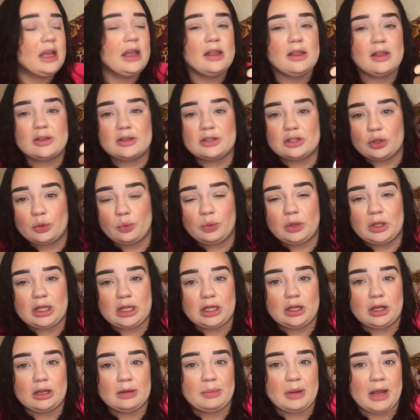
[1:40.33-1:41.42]
This is a really
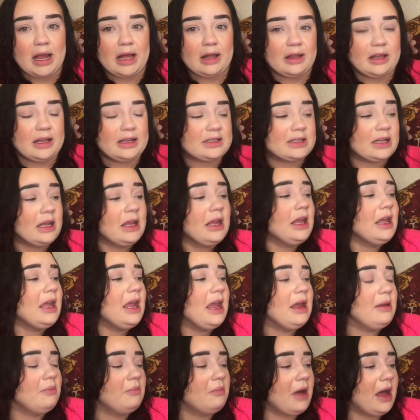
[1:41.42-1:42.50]
good palette
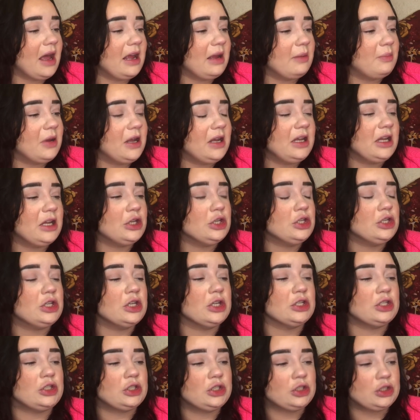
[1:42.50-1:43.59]
in my opinion to
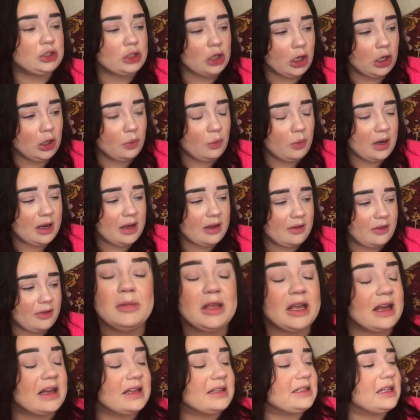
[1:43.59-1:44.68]
start with
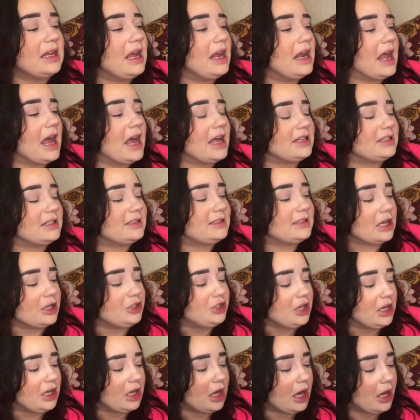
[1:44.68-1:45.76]
because it has such
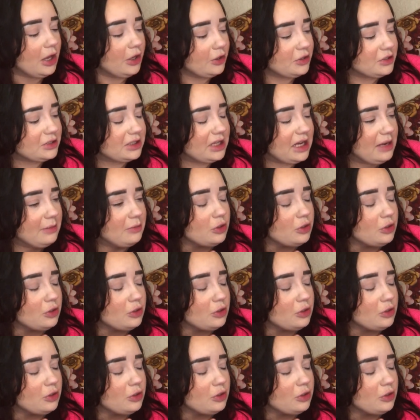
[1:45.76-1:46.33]
a color scheme.